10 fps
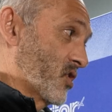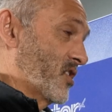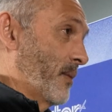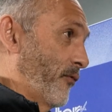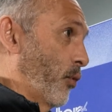the
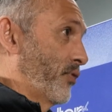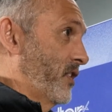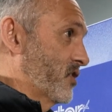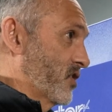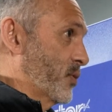same
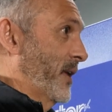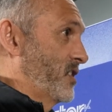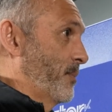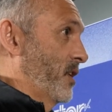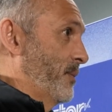footprint as a
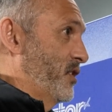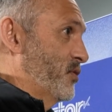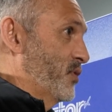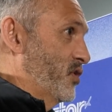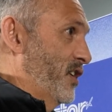20
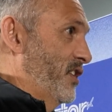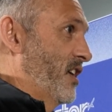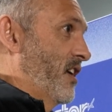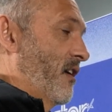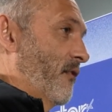millimeter machine,
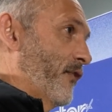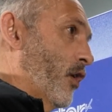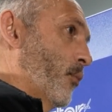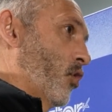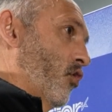
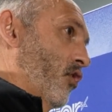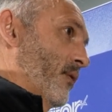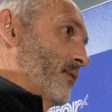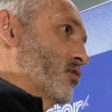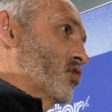far
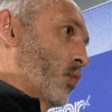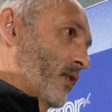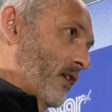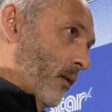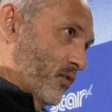more
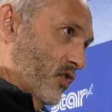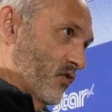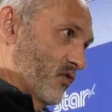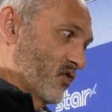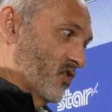tooling
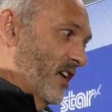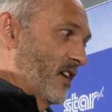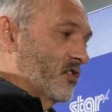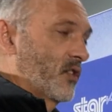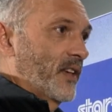options,
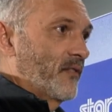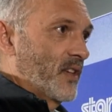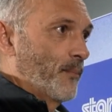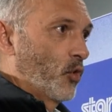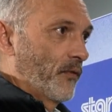so that gives
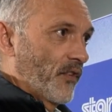them more